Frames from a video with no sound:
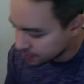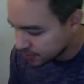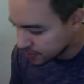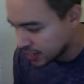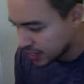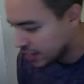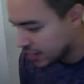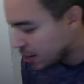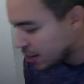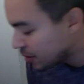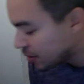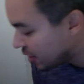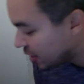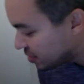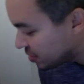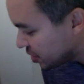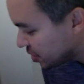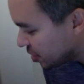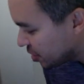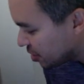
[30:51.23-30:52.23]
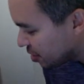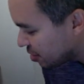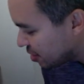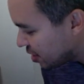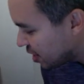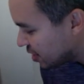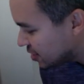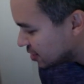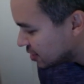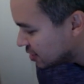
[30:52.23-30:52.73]
yeah, I would love to hear your
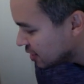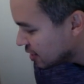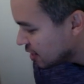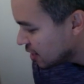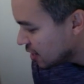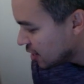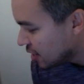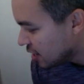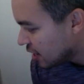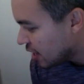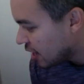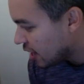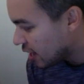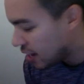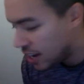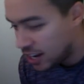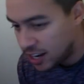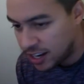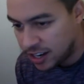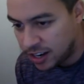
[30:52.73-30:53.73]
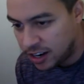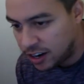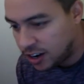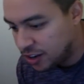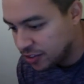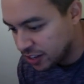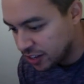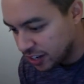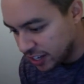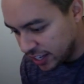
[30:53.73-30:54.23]
thoughts
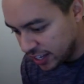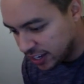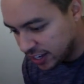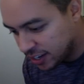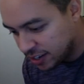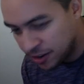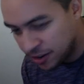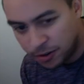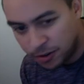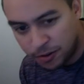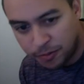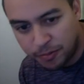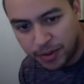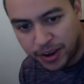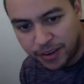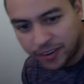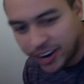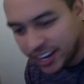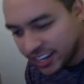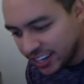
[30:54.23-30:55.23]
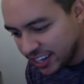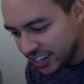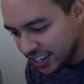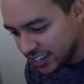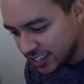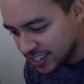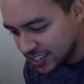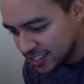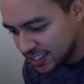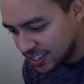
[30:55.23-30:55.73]
on the league, my
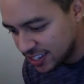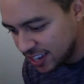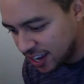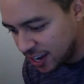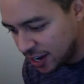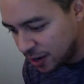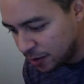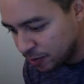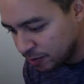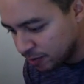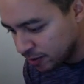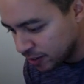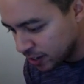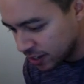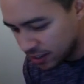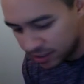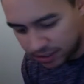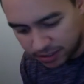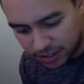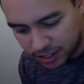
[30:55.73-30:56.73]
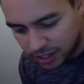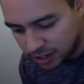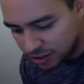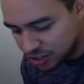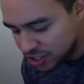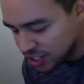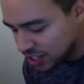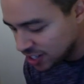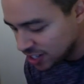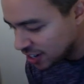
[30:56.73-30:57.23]
rankings. You know,
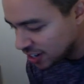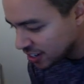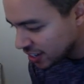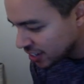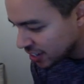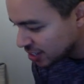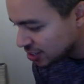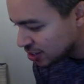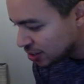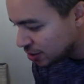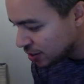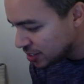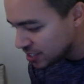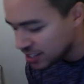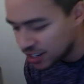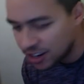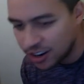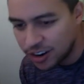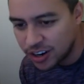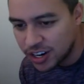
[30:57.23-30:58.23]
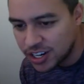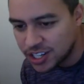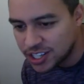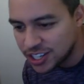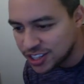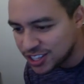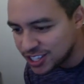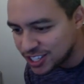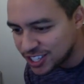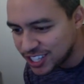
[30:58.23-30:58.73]
shit talking is always encouraged
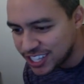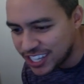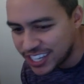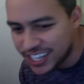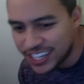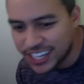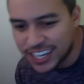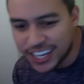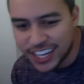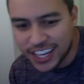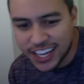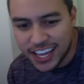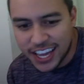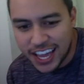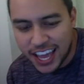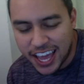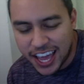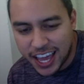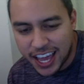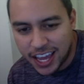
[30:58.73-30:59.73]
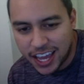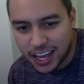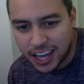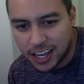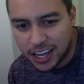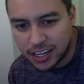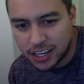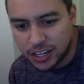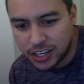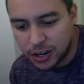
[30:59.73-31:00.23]
in this league.
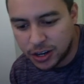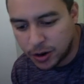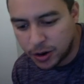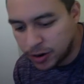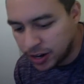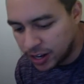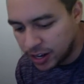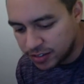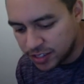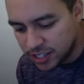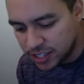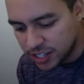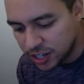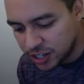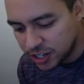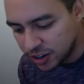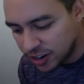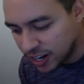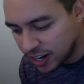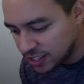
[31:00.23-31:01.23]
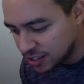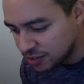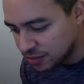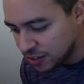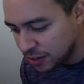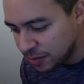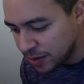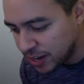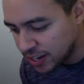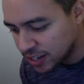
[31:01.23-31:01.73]
And, you know, I'd love to hear your guys'
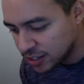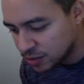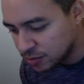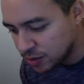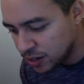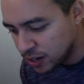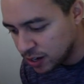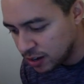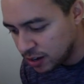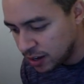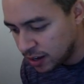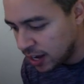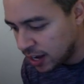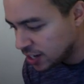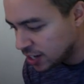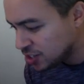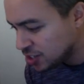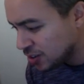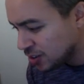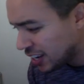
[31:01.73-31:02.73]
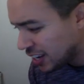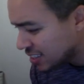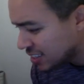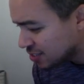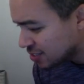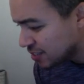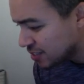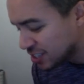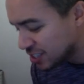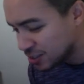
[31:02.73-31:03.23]
feedback as well. Do you like
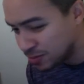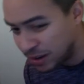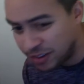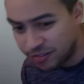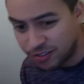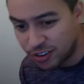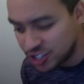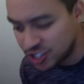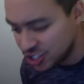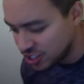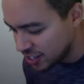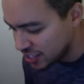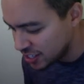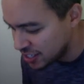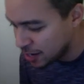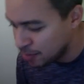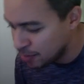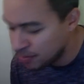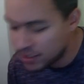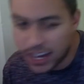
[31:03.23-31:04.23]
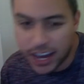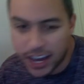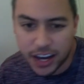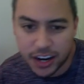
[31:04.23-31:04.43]
this? This is my first attempt at